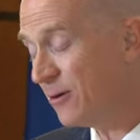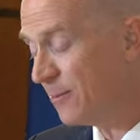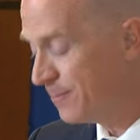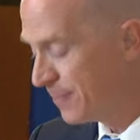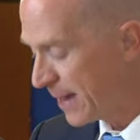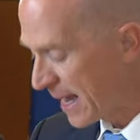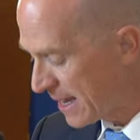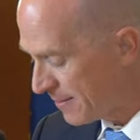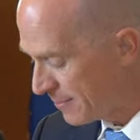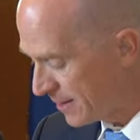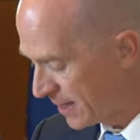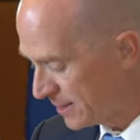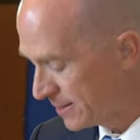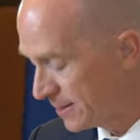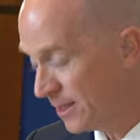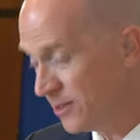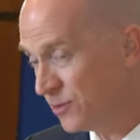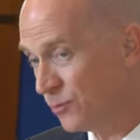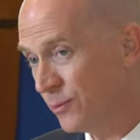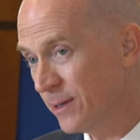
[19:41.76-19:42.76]
babies
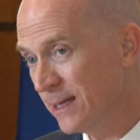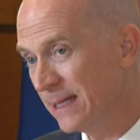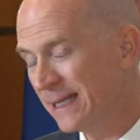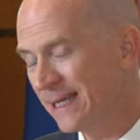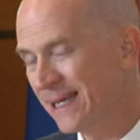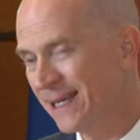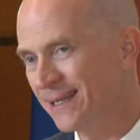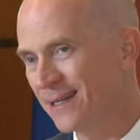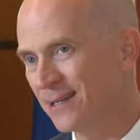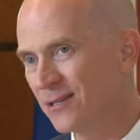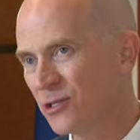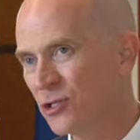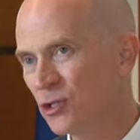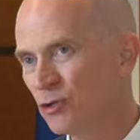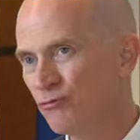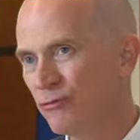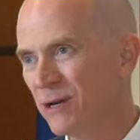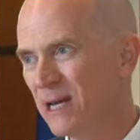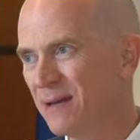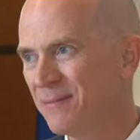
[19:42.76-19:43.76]
is really an
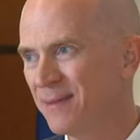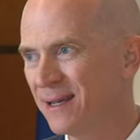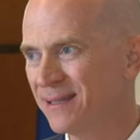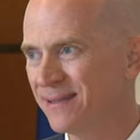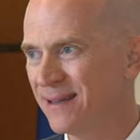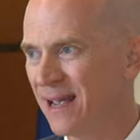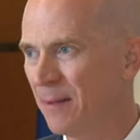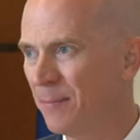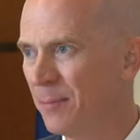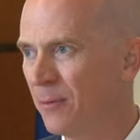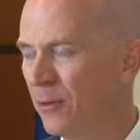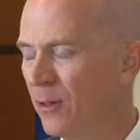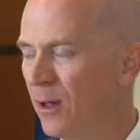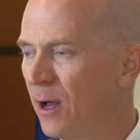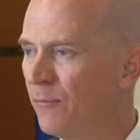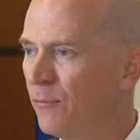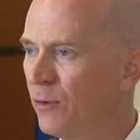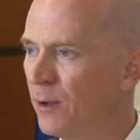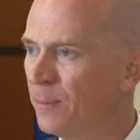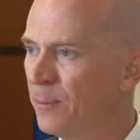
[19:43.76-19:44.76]
extreme example
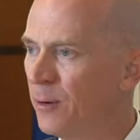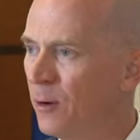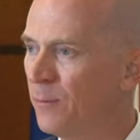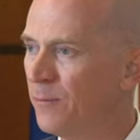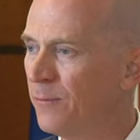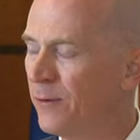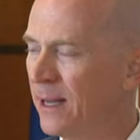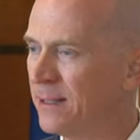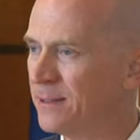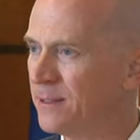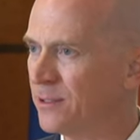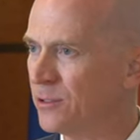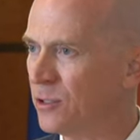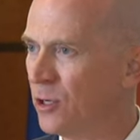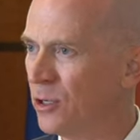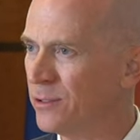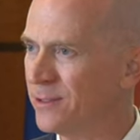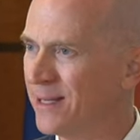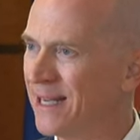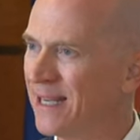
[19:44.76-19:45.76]
of what Pope Francis
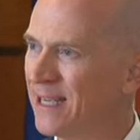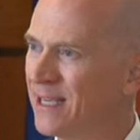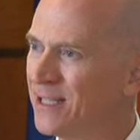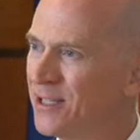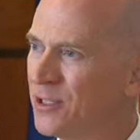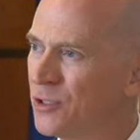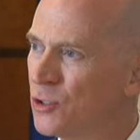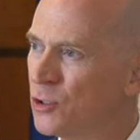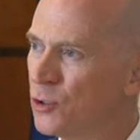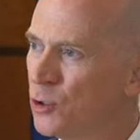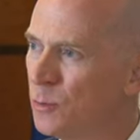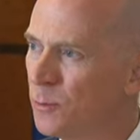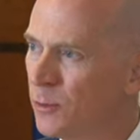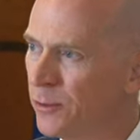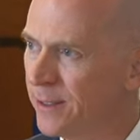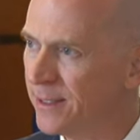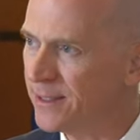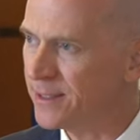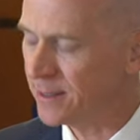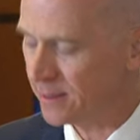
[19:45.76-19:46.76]
calls a
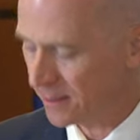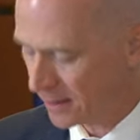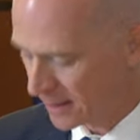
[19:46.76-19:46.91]
consumerist